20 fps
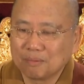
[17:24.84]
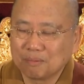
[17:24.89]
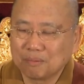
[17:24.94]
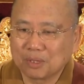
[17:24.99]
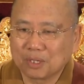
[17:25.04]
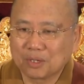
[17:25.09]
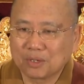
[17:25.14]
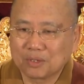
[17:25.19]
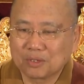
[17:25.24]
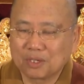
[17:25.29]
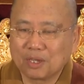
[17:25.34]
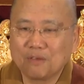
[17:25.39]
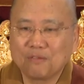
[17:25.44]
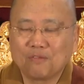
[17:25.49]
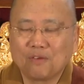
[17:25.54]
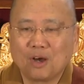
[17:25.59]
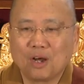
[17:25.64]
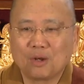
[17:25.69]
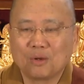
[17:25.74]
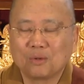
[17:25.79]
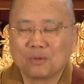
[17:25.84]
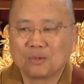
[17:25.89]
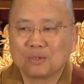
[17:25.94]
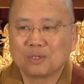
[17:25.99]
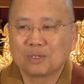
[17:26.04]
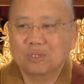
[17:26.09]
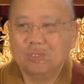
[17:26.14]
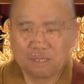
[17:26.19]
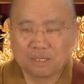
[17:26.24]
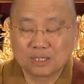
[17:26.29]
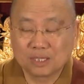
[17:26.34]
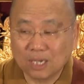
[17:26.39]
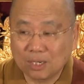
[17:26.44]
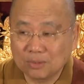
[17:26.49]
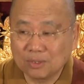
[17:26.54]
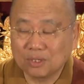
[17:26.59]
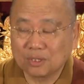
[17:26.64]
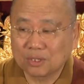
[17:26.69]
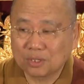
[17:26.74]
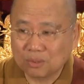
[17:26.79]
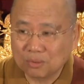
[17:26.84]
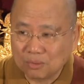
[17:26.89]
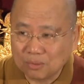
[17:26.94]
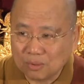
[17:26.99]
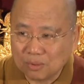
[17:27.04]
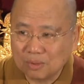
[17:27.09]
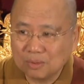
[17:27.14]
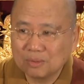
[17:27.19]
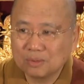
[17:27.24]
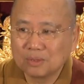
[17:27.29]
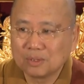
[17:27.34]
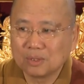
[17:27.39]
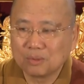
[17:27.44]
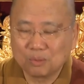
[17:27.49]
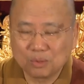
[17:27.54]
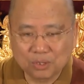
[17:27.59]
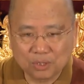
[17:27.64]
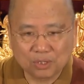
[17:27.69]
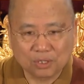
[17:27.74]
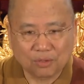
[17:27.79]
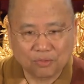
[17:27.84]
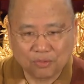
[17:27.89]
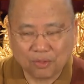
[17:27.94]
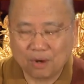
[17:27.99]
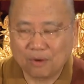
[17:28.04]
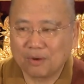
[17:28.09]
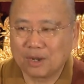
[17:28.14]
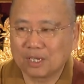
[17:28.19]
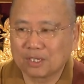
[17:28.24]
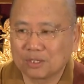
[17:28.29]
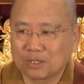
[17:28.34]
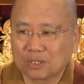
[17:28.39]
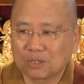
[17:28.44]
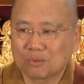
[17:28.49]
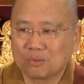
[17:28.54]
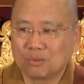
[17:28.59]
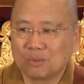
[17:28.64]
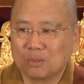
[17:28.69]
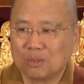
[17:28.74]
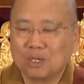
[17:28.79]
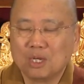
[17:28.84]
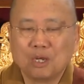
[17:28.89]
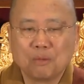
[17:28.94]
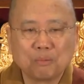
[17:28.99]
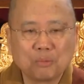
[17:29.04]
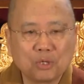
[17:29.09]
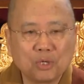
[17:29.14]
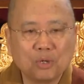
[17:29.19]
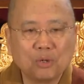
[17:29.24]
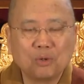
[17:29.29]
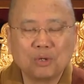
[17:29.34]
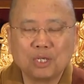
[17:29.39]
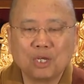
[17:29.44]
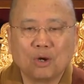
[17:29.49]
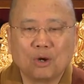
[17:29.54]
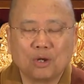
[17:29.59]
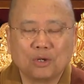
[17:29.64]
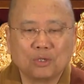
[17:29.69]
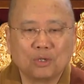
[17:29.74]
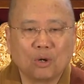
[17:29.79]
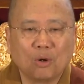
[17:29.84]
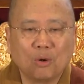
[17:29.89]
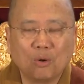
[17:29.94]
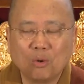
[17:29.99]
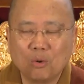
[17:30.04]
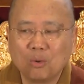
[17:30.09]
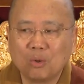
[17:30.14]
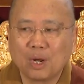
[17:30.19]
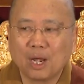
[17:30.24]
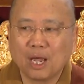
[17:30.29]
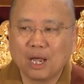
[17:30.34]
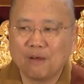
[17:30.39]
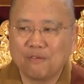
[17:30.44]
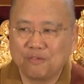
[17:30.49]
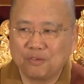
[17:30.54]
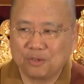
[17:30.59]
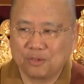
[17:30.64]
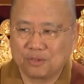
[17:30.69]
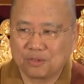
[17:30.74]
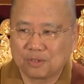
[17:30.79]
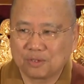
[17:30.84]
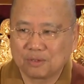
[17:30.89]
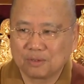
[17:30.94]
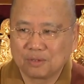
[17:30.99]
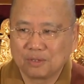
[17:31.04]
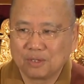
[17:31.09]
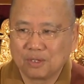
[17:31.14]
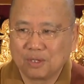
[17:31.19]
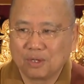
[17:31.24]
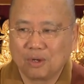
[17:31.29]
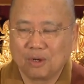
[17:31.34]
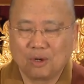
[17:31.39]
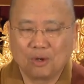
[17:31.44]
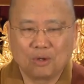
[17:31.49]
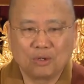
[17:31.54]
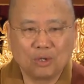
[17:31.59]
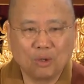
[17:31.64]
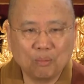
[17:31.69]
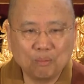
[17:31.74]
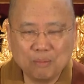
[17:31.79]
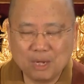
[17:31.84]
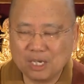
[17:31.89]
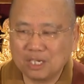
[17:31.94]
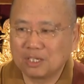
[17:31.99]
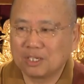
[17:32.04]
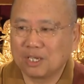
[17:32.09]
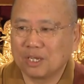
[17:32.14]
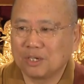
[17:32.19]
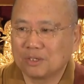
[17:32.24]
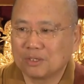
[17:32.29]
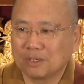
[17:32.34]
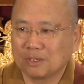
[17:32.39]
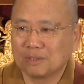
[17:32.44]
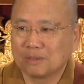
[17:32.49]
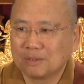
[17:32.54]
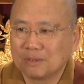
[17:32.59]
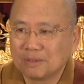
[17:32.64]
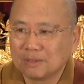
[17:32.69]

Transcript: because they followed the Southern school, which is the Theravada school, purely on your own efforts, on meditation,